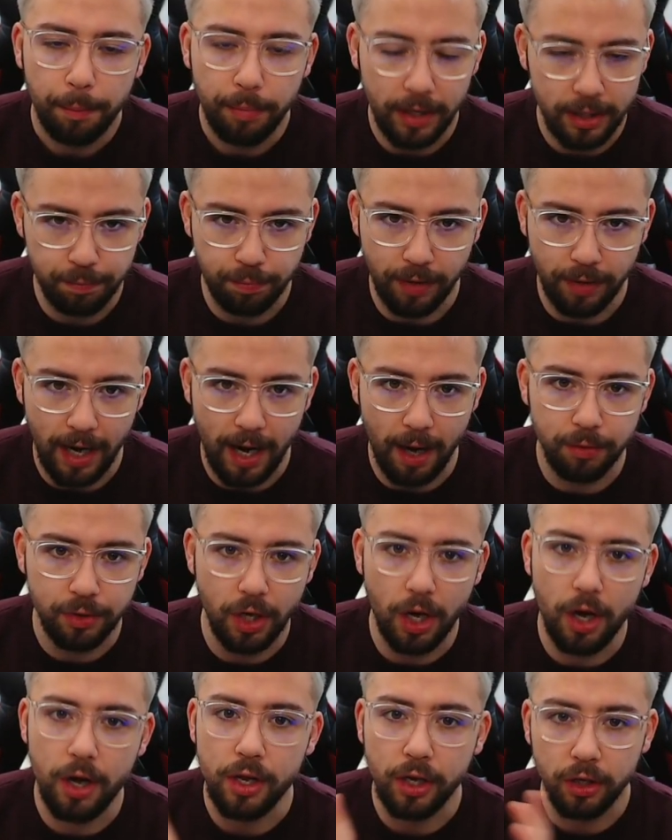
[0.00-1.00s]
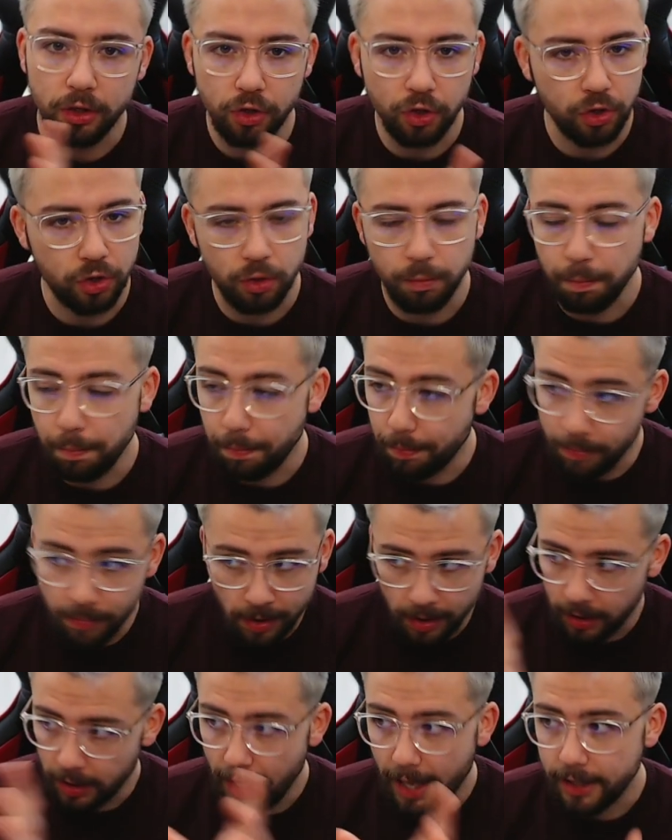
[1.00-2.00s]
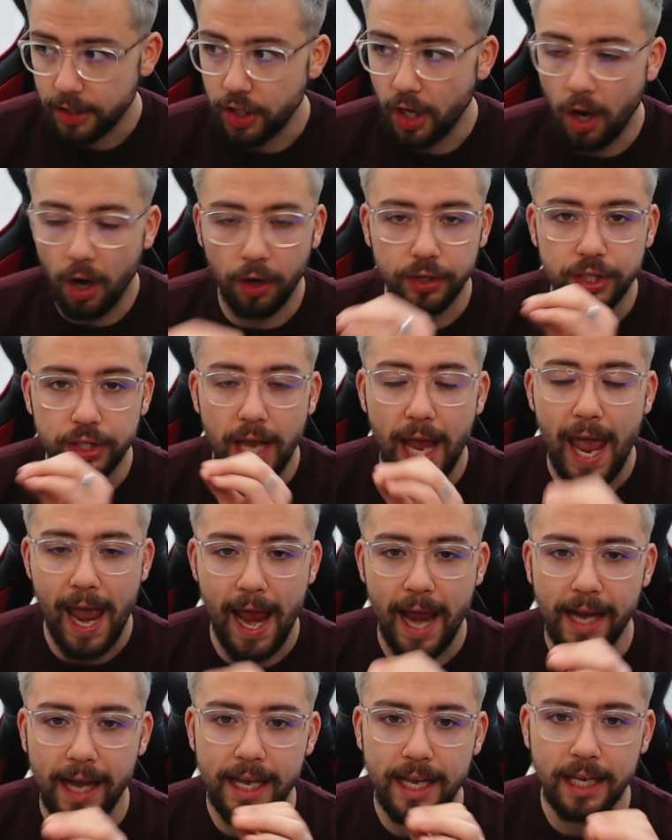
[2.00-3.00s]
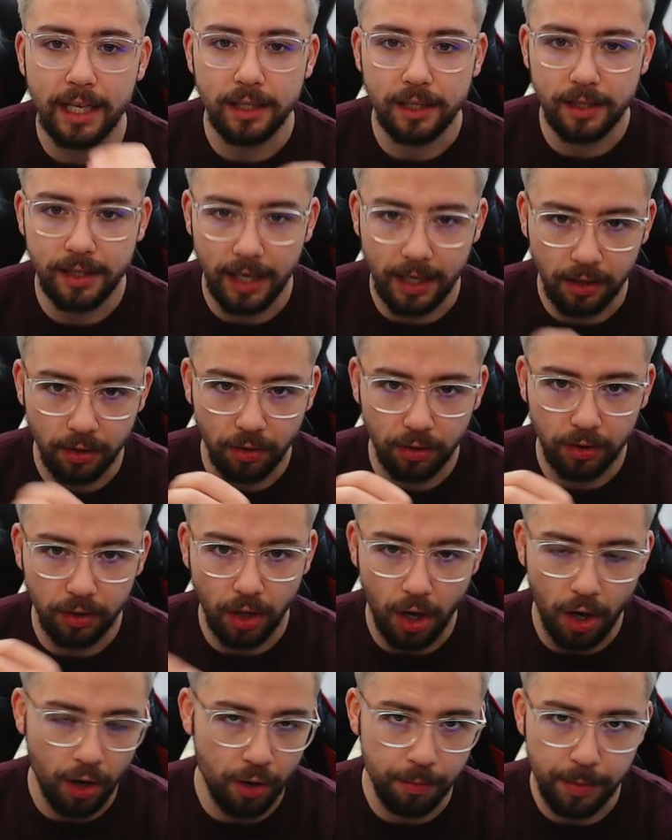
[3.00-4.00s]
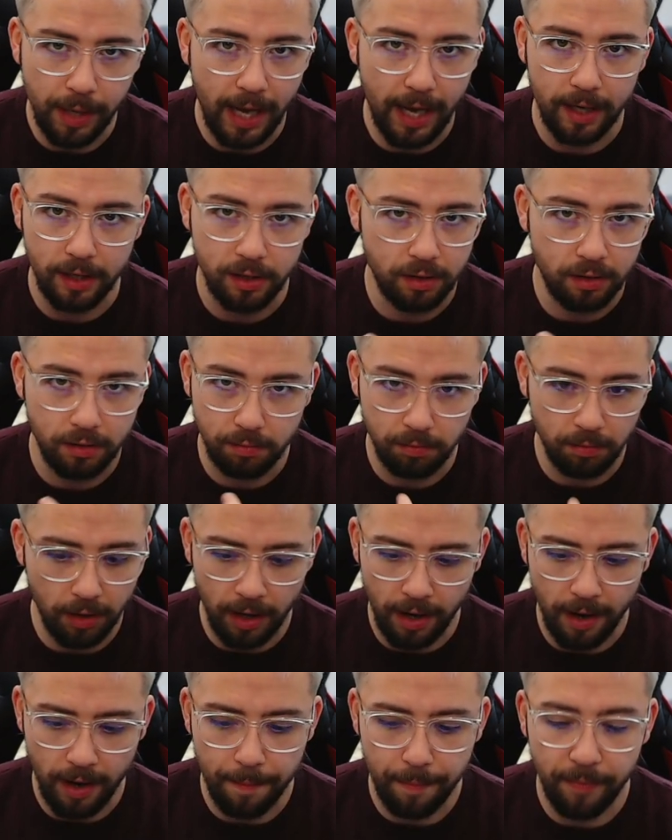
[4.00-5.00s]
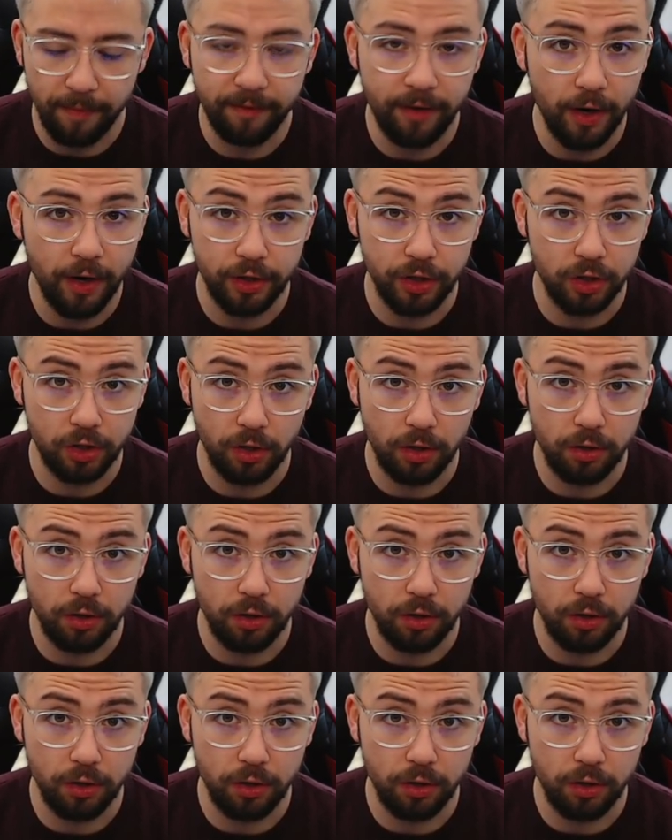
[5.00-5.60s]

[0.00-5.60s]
press browse, and you can just latch it onto any single OBS version.